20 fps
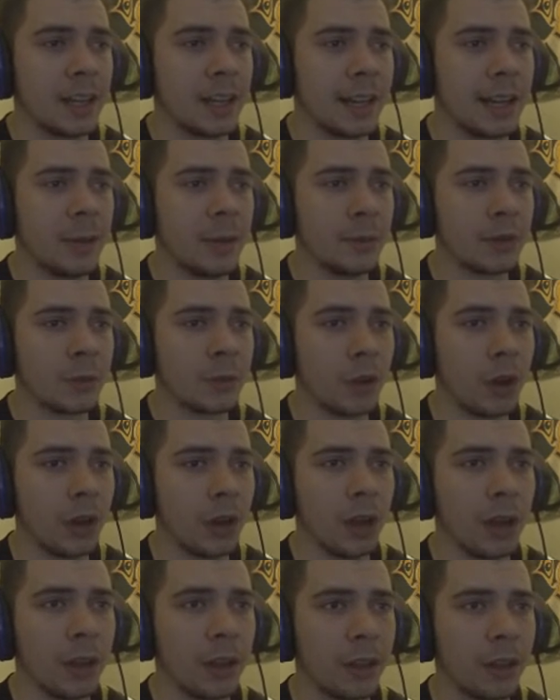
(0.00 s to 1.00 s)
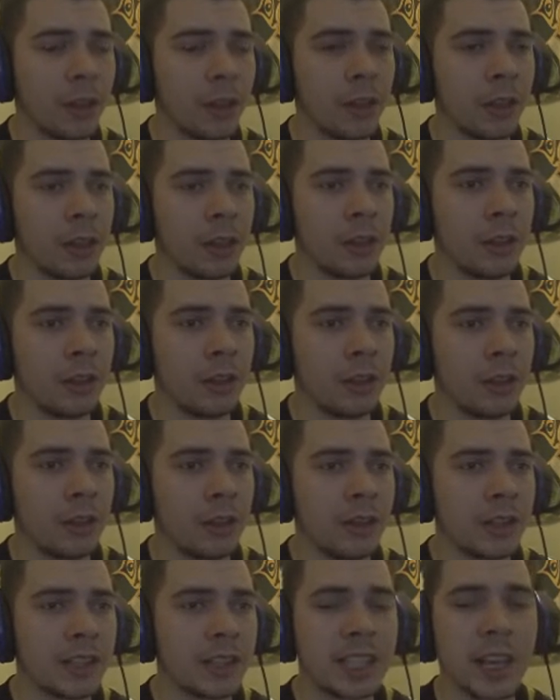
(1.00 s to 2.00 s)
he was worth
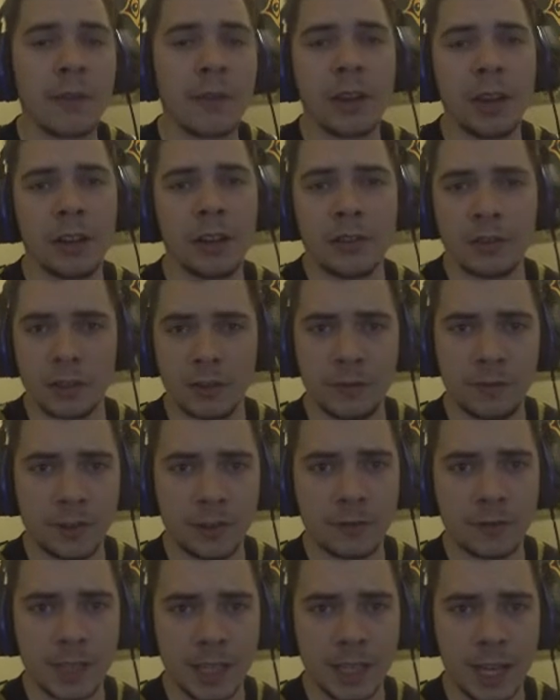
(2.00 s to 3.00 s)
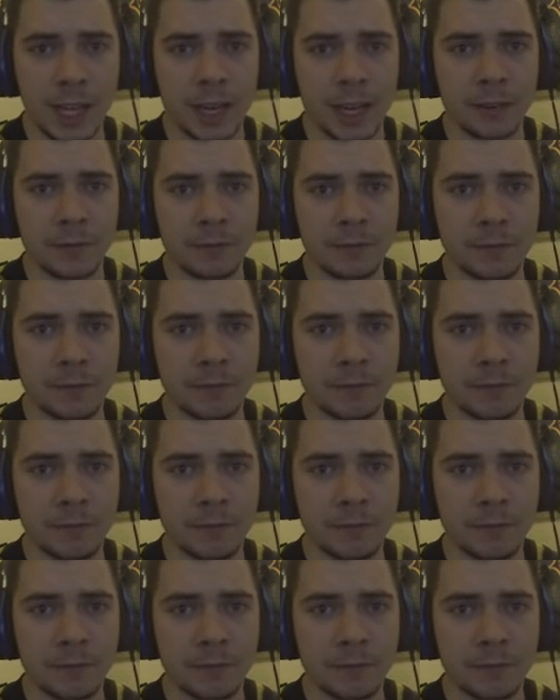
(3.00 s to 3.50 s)
seven hundred fifty K.